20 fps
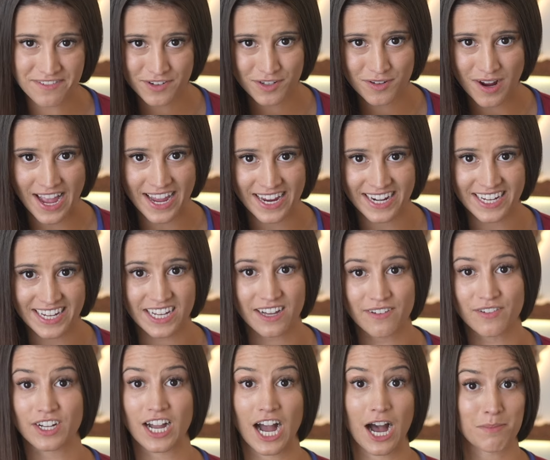variety of
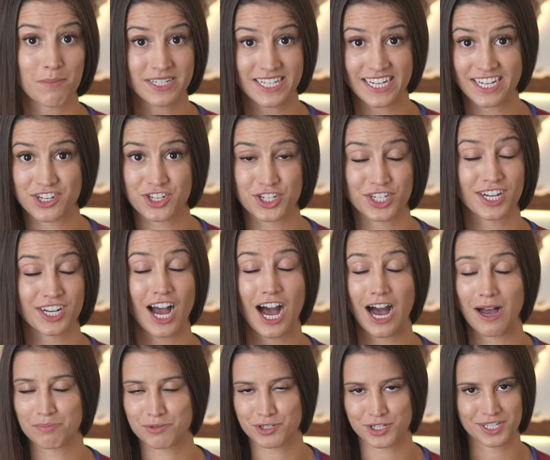accommodation
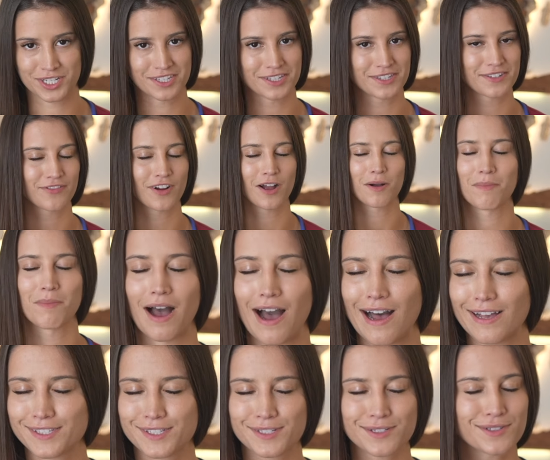options. From
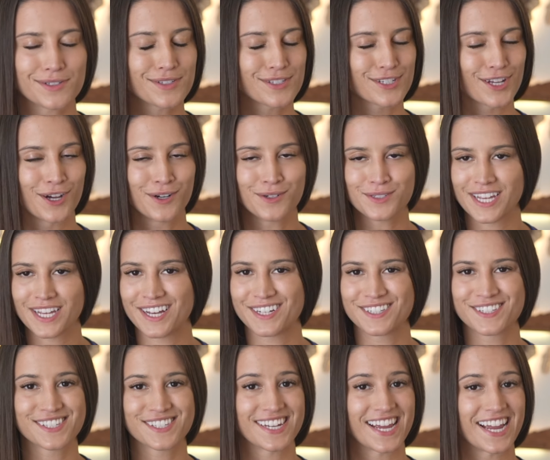hostels to
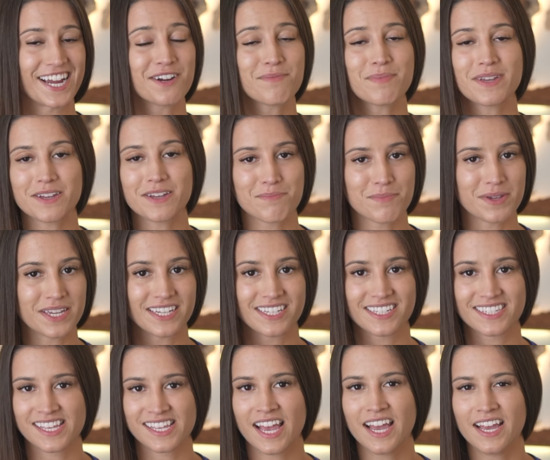hotels to
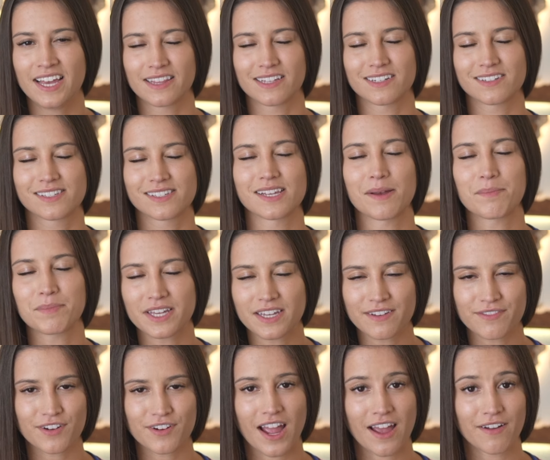Airbnbs, there's something
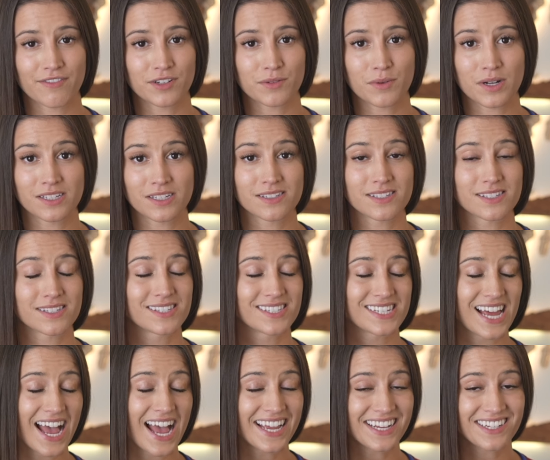for everyone's
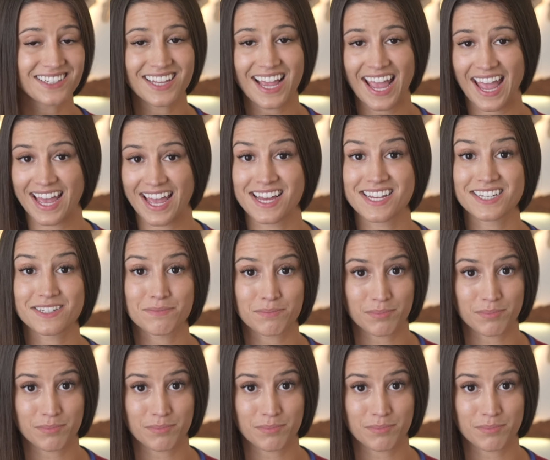style and